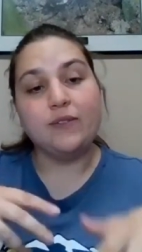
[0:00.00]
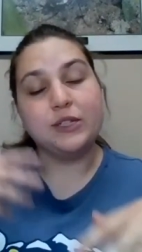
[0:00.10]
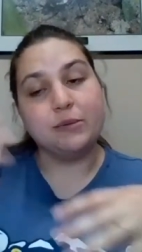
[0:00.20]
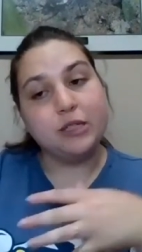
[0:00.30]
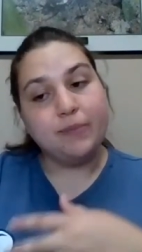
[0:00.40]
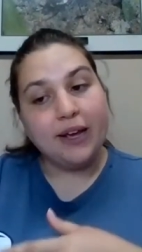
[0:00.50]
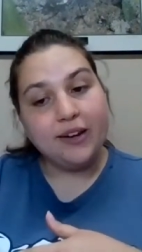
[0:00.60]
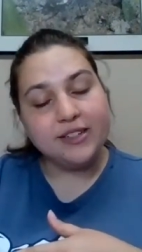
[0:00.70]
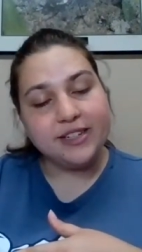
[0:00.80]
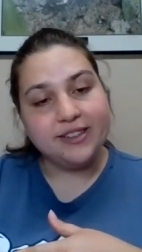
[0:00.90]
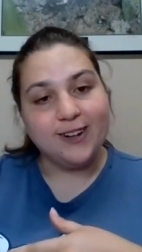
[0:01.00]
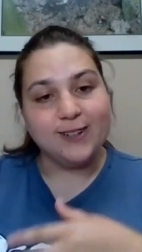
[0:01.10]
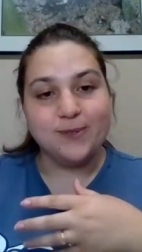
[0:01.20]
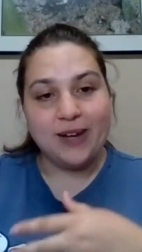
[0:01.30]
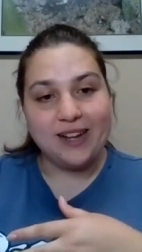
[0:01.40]
have some spiders in there
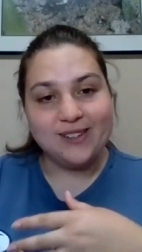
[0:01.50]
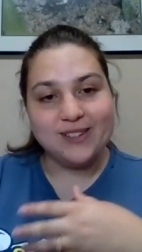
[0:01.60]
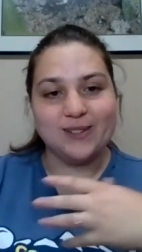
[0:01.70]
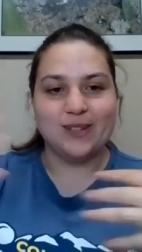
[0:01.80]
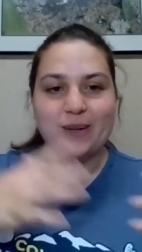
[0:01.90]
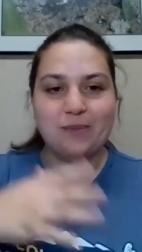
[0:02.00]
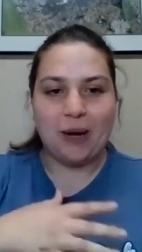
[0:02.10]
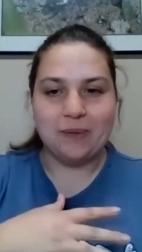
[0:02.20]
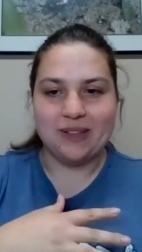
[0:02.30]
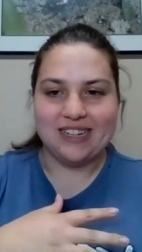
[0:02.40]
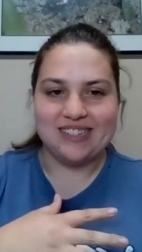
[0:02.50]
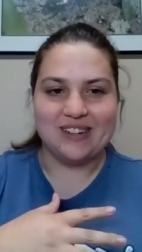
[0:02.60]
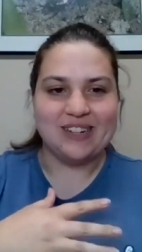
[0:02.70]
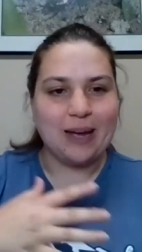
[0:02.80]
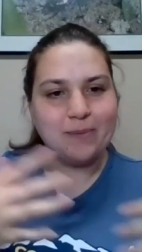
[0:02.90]
as well, so their
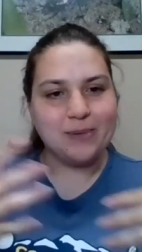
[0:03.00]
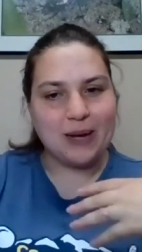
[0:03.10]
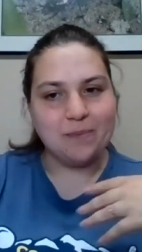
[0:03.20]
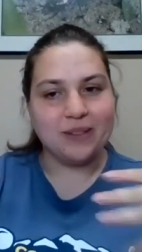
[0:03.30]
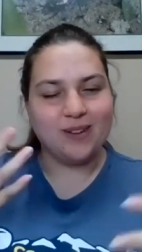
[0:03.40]
populations are kept down.